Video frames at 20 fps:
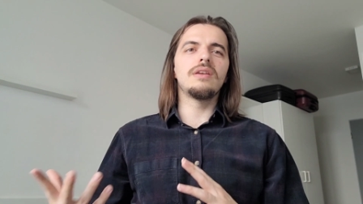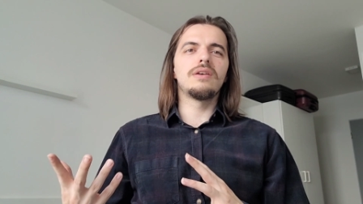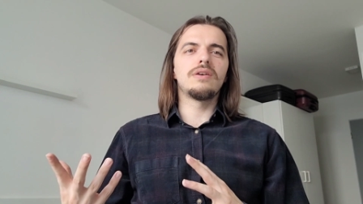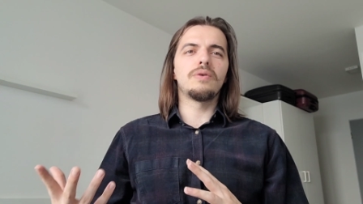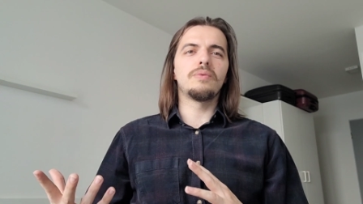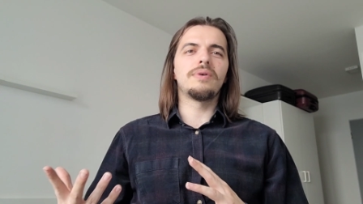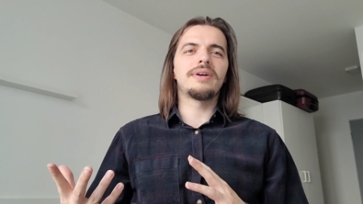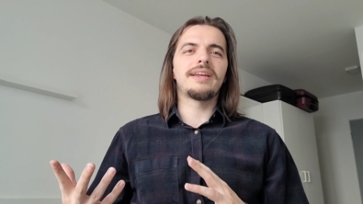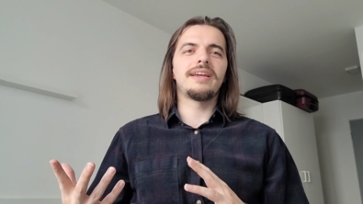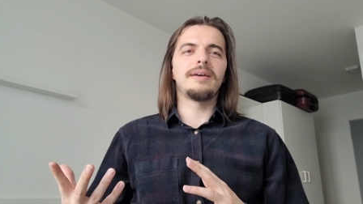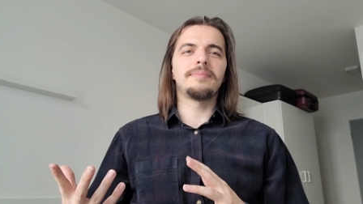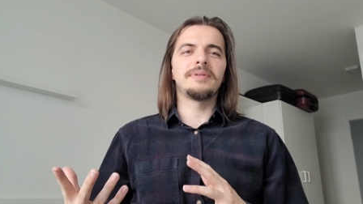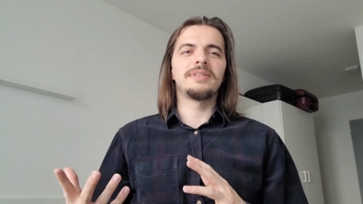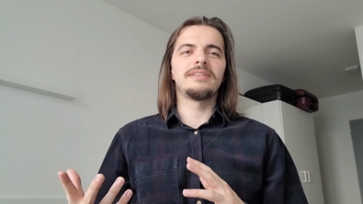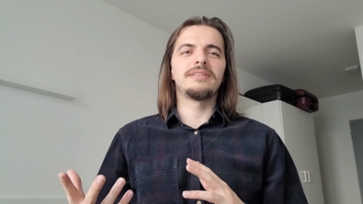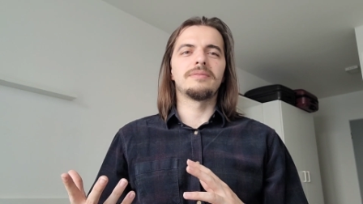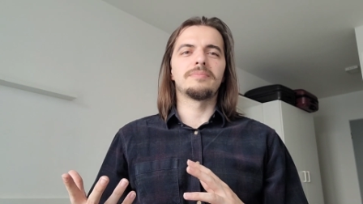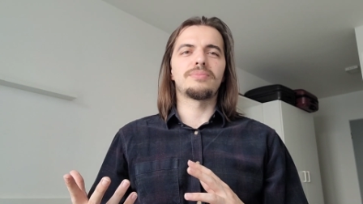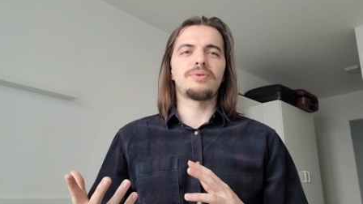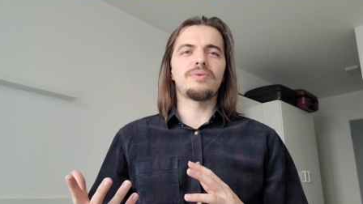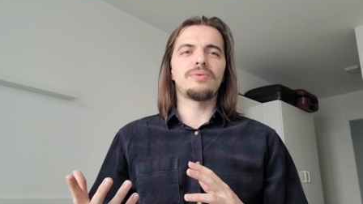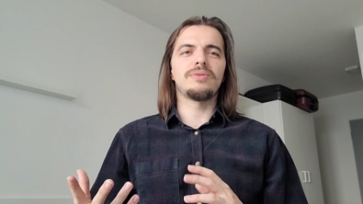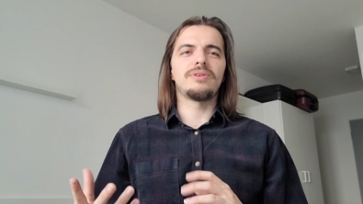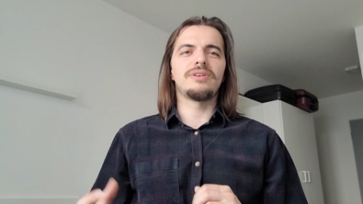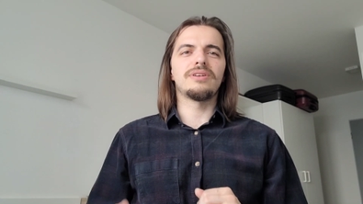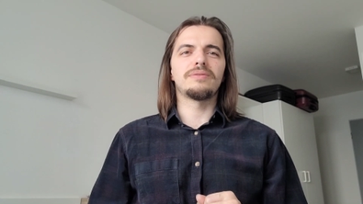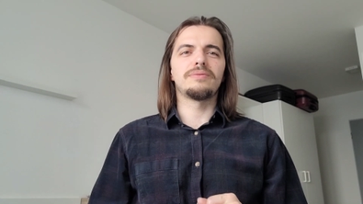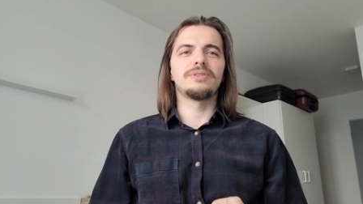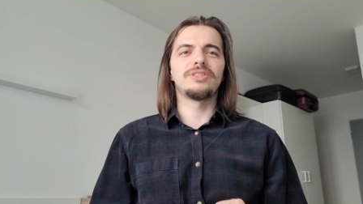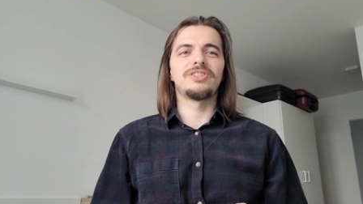uh, what happened in the
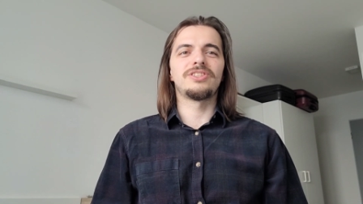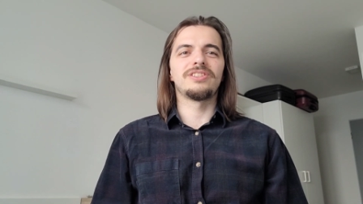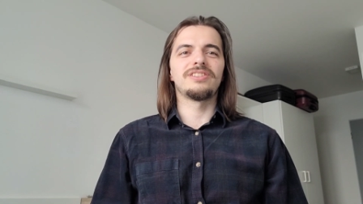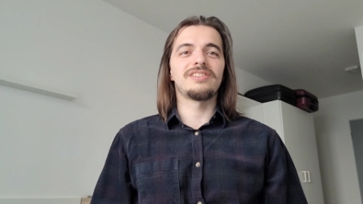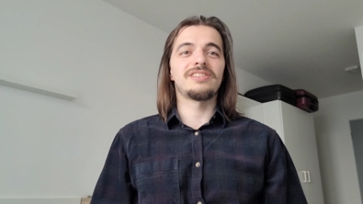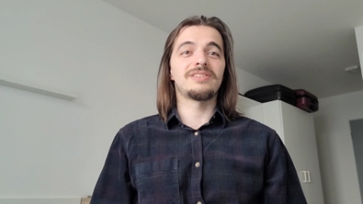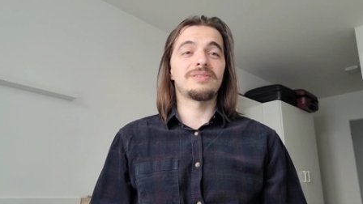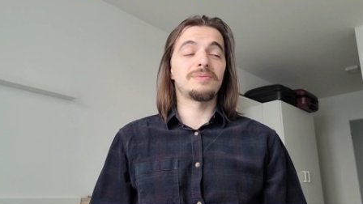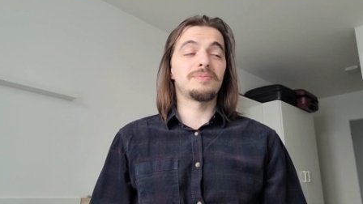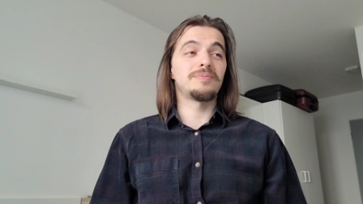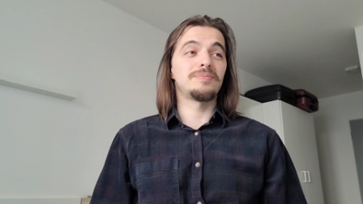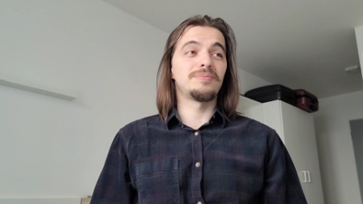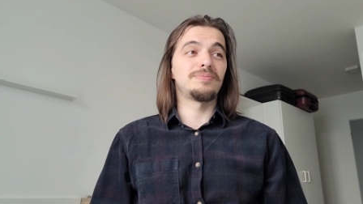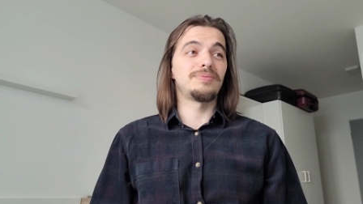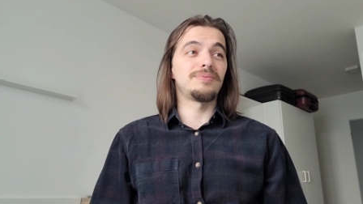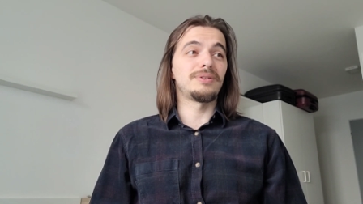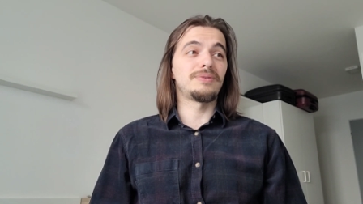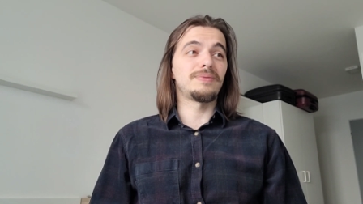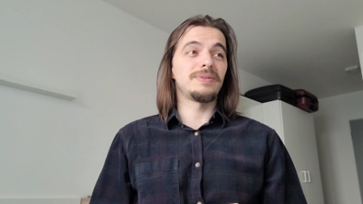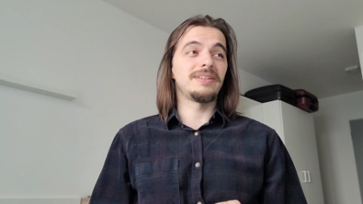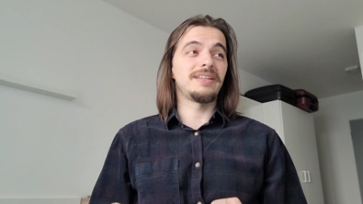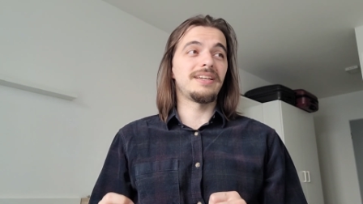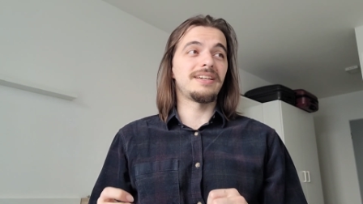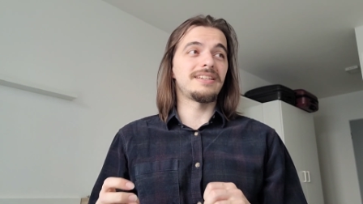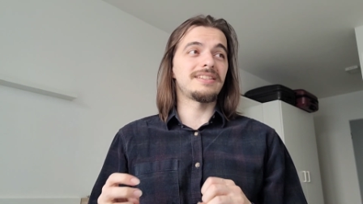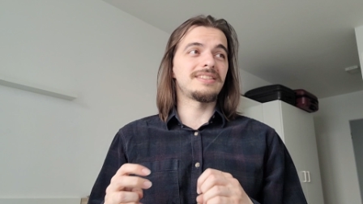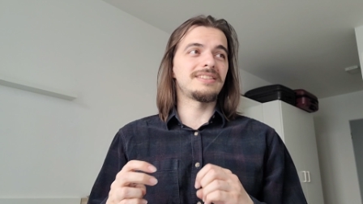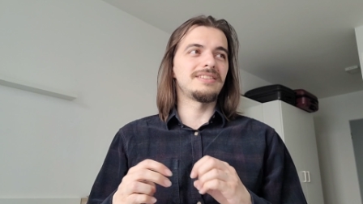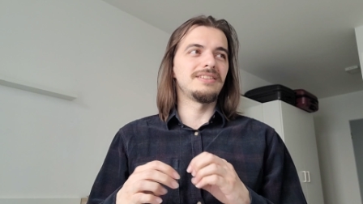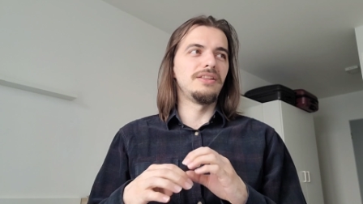prologue, which is which really
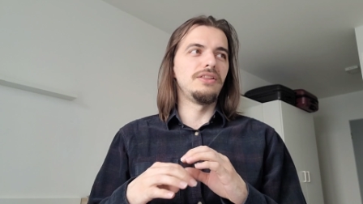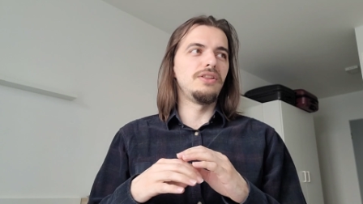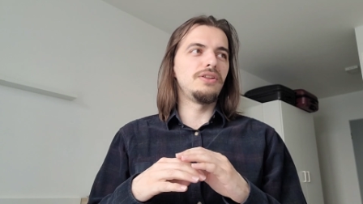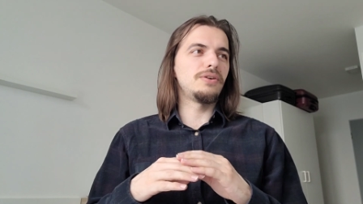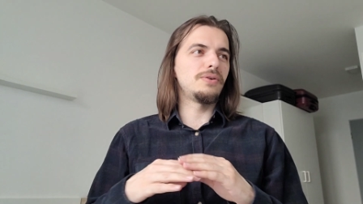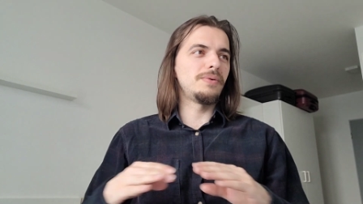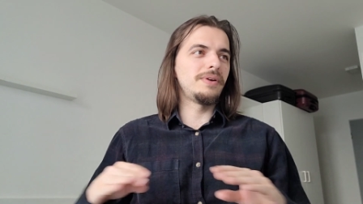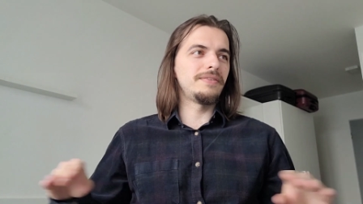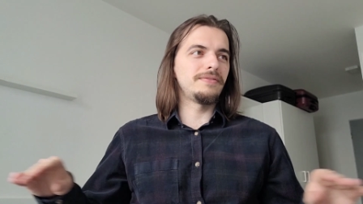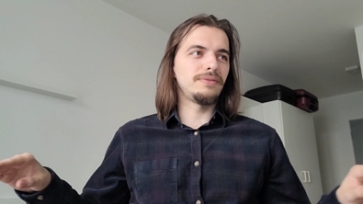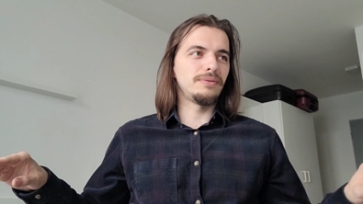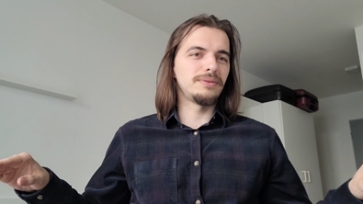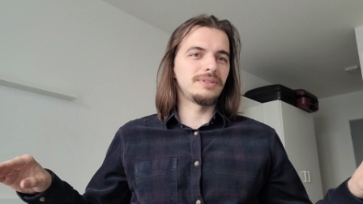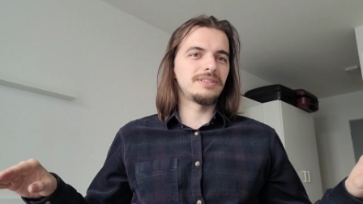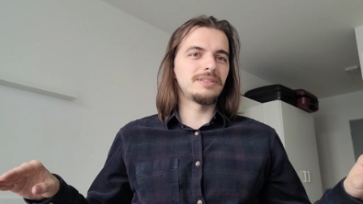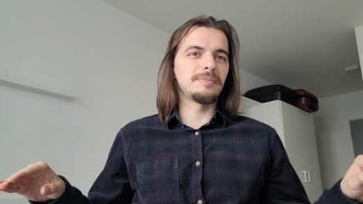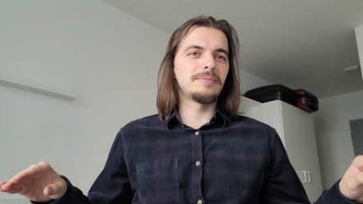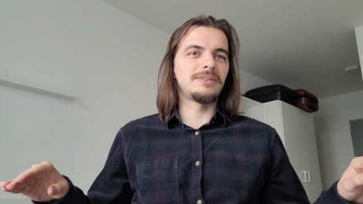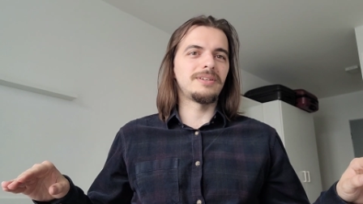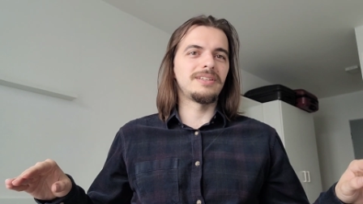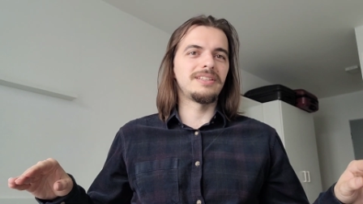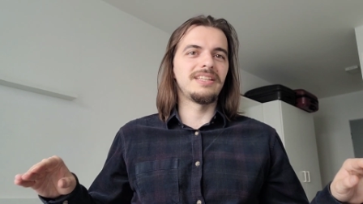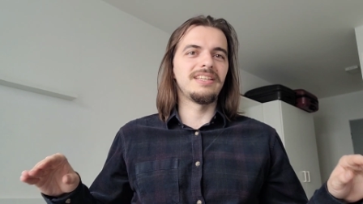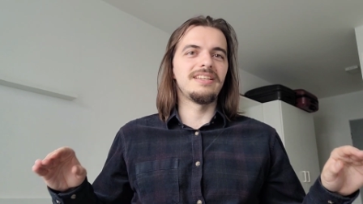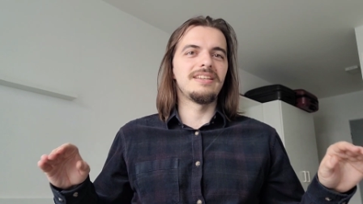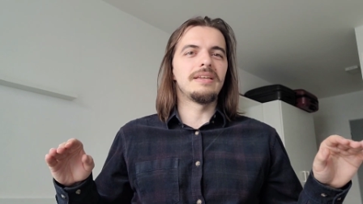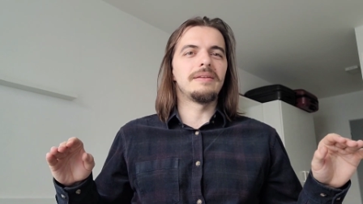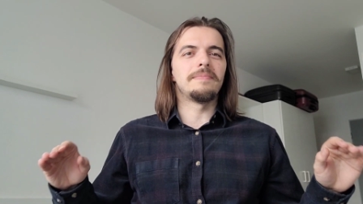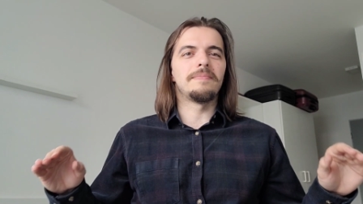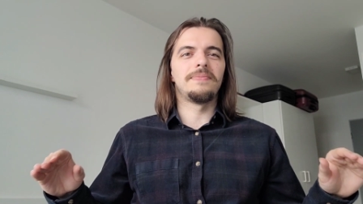has no influence upon
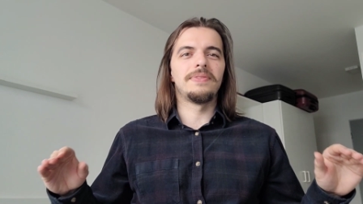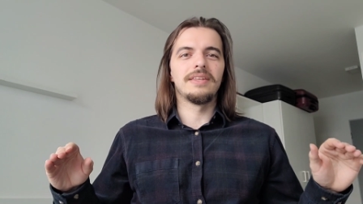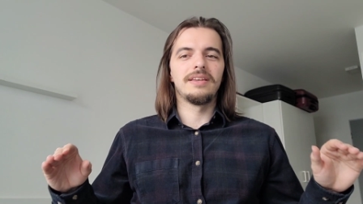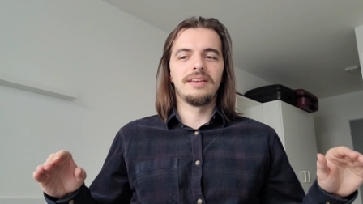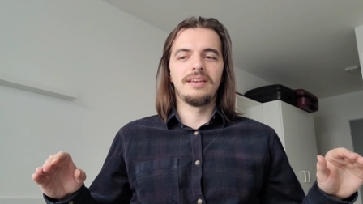the